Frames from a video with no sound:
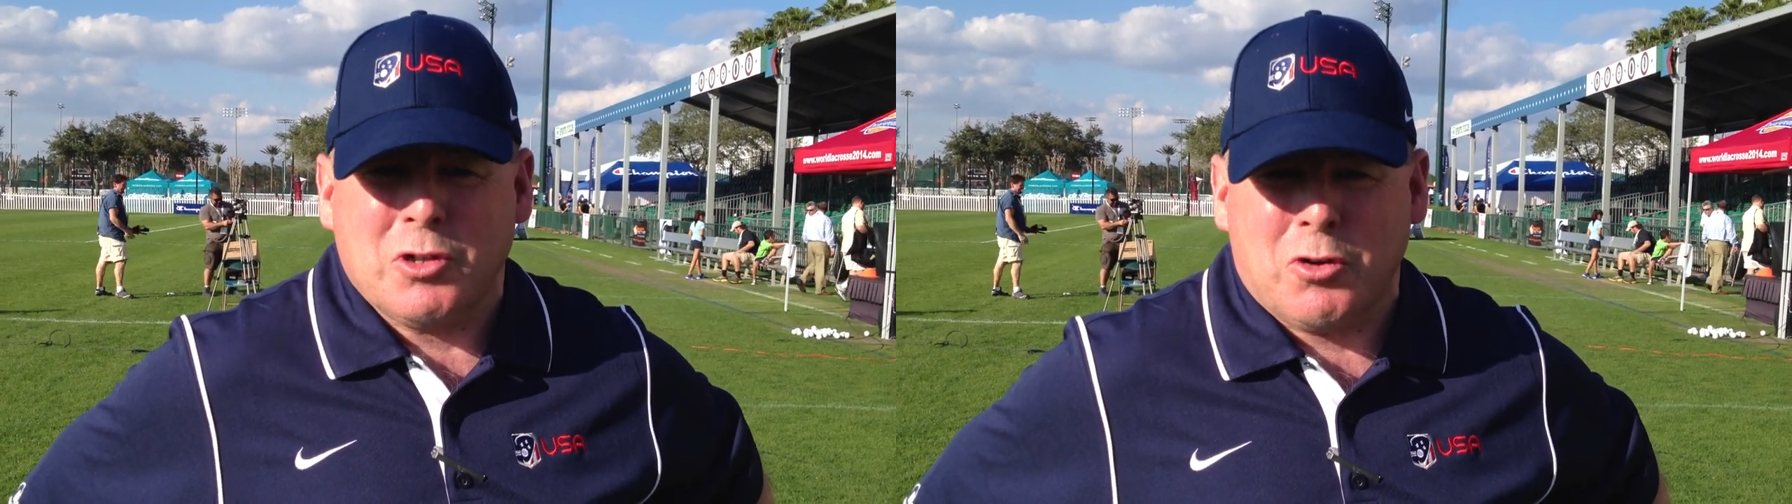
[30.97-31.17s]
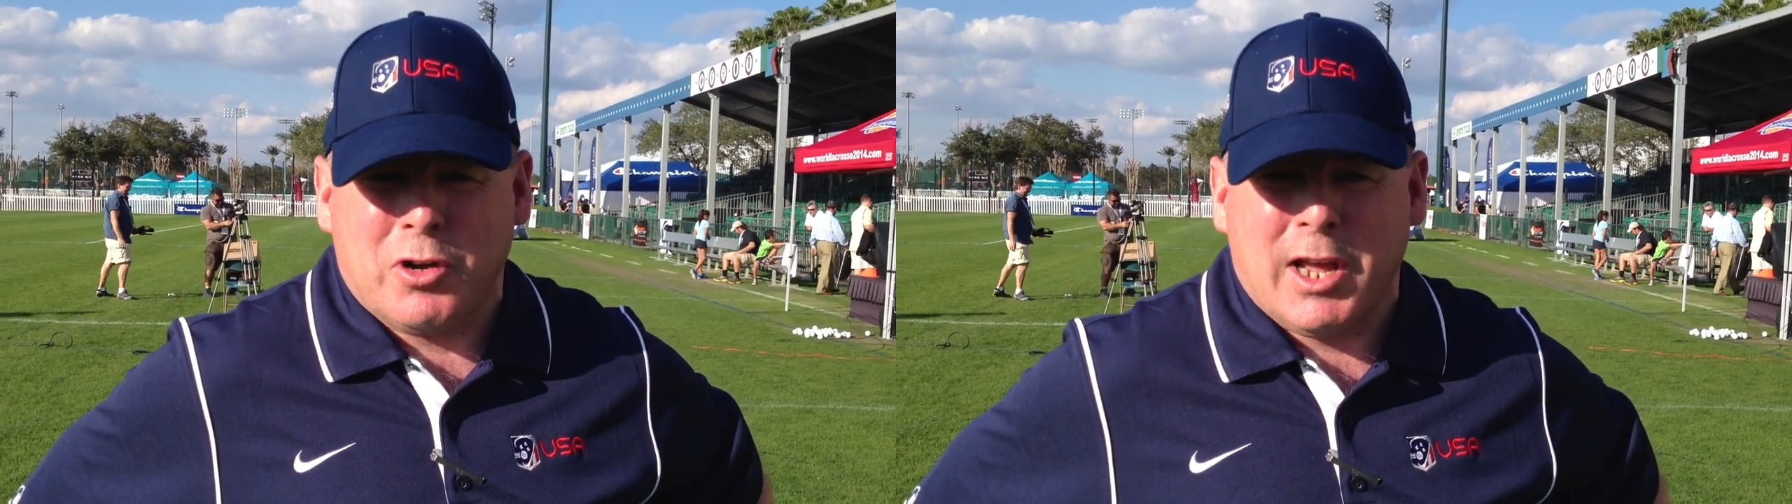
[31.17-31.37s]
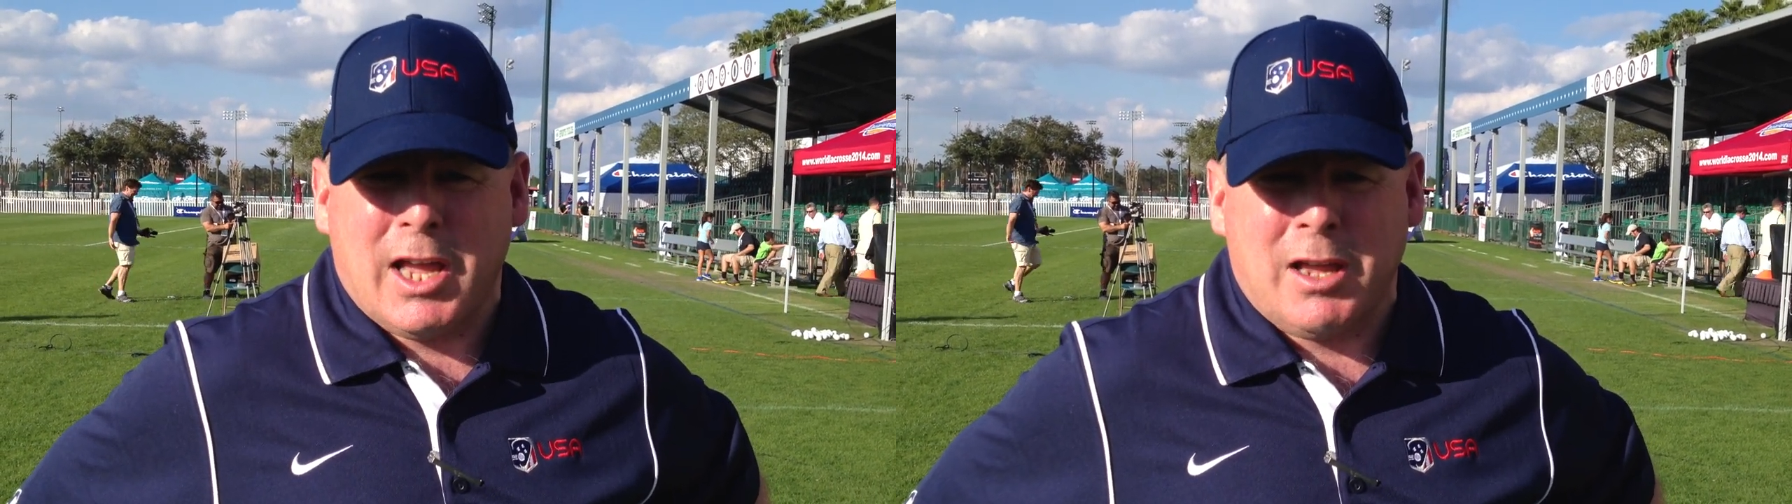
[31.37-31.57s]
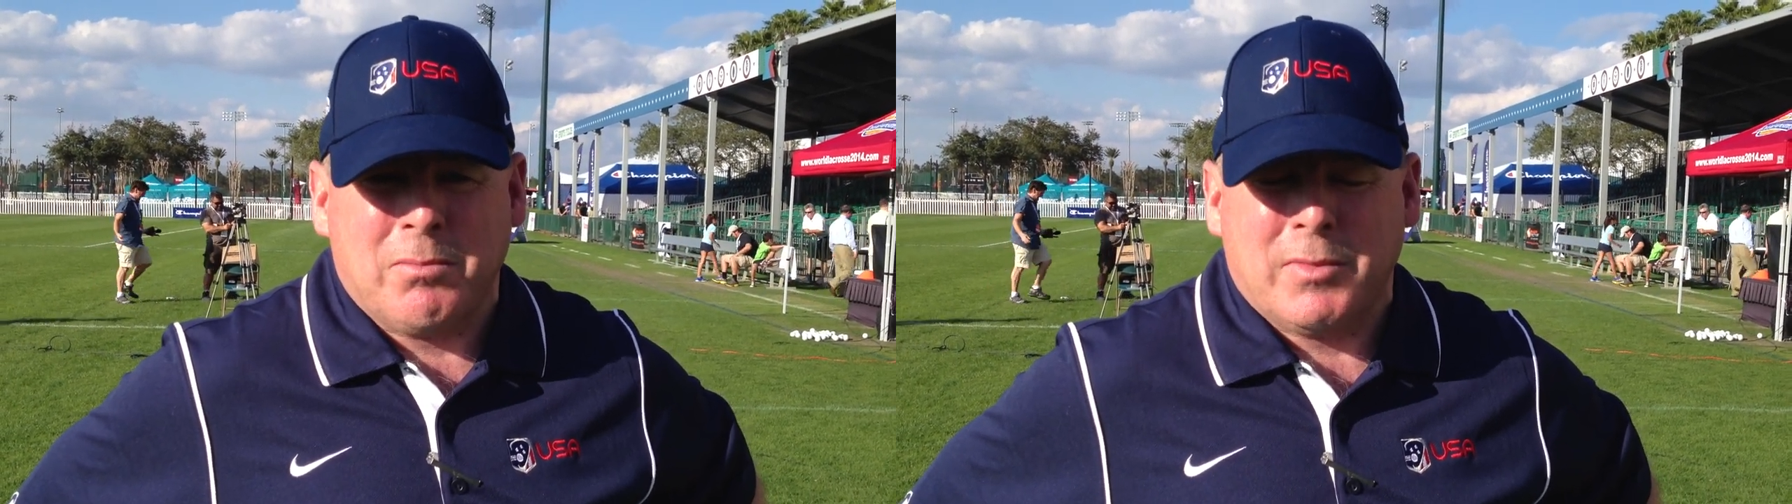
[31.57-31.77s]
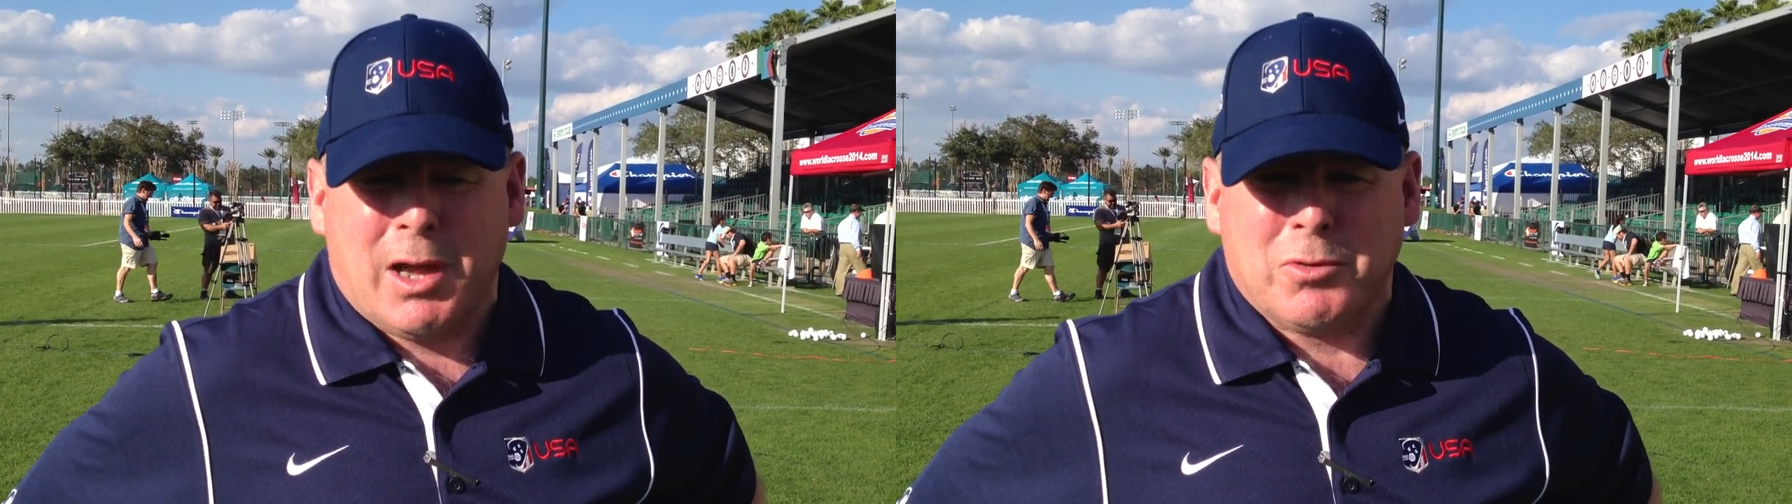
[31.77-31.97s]
Notre
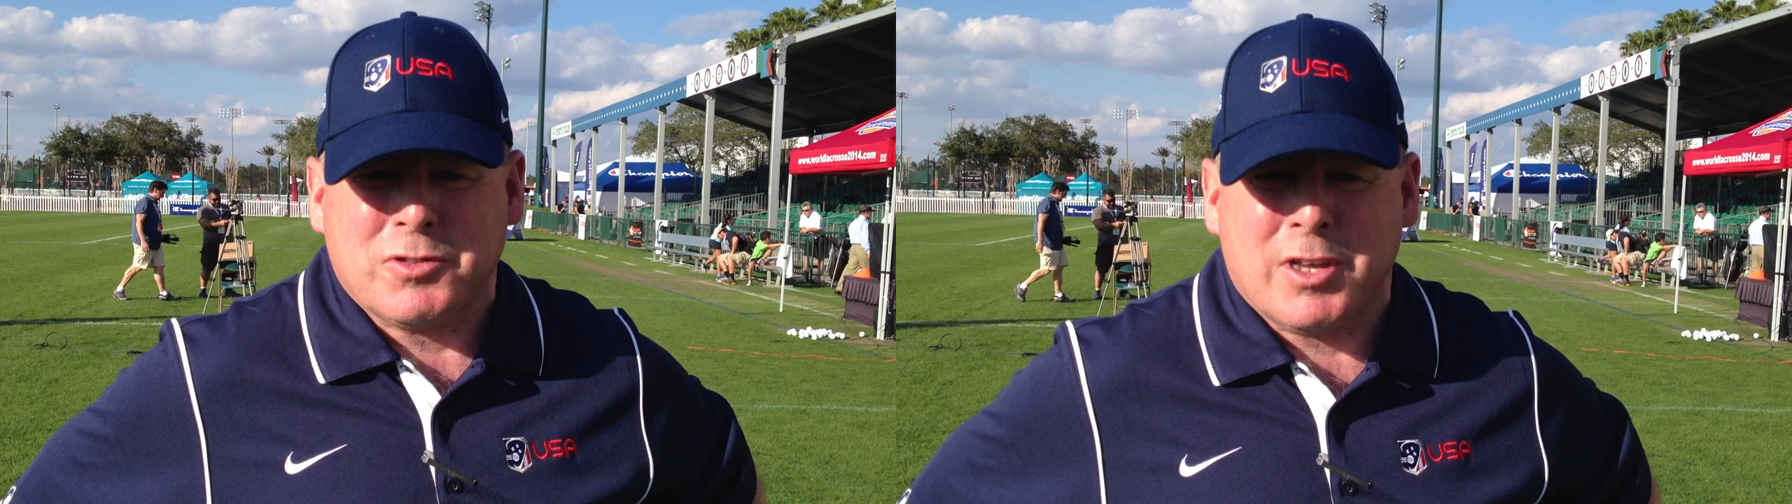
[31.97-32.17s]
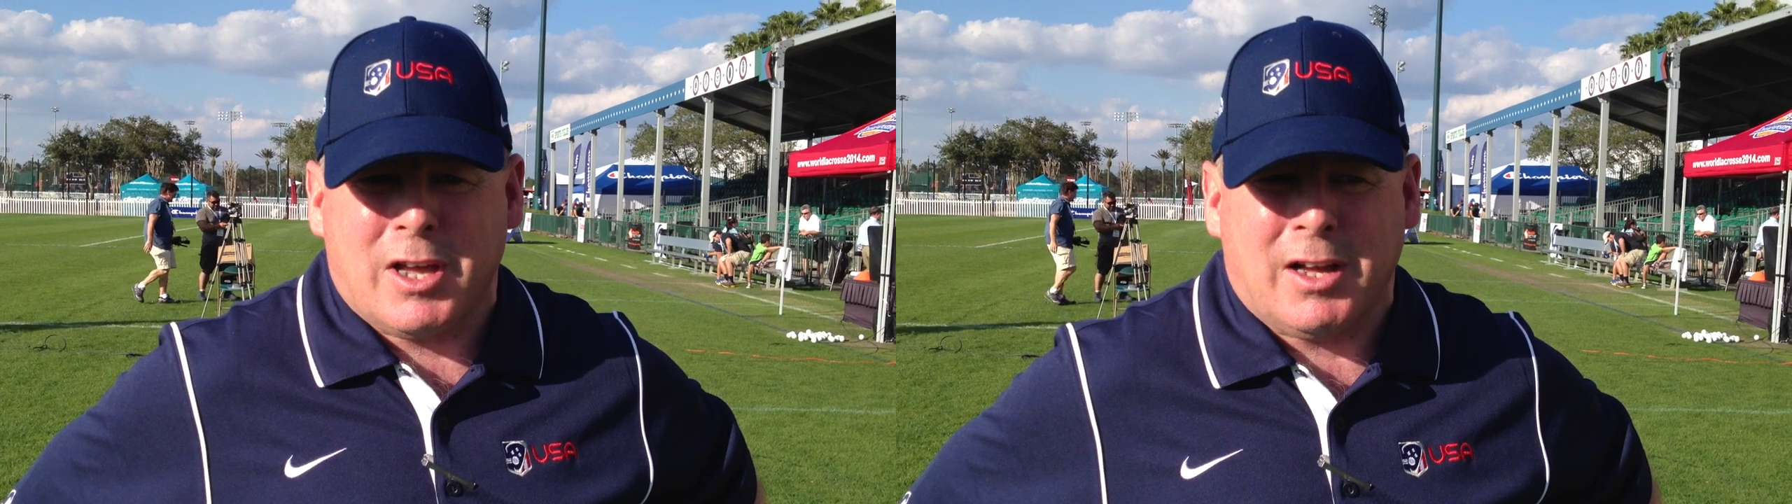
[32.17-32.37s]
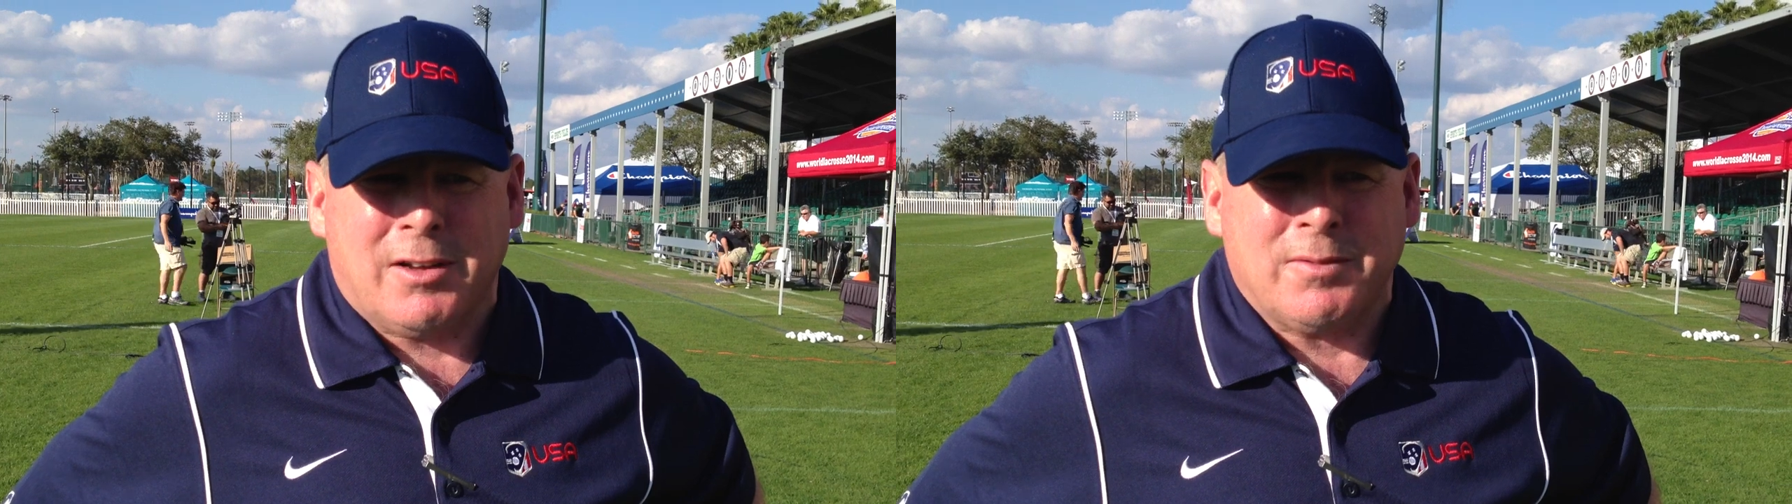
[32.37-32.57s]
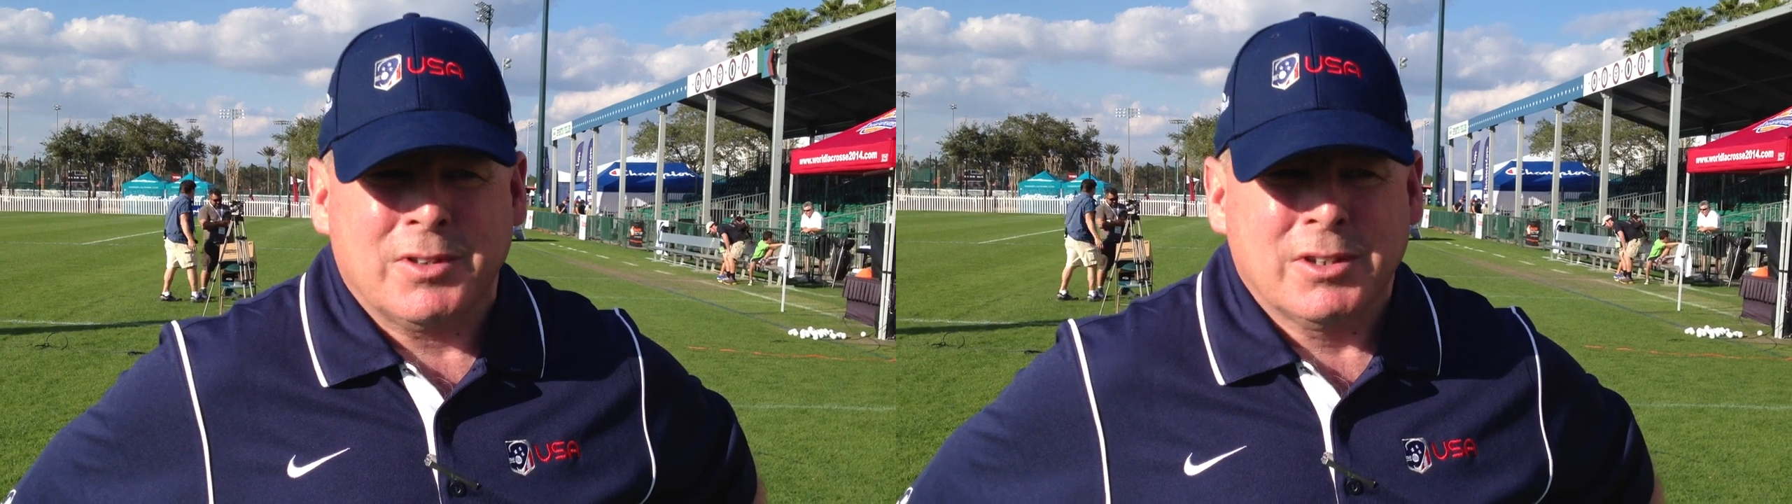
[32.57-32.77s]
Dame. That was uh,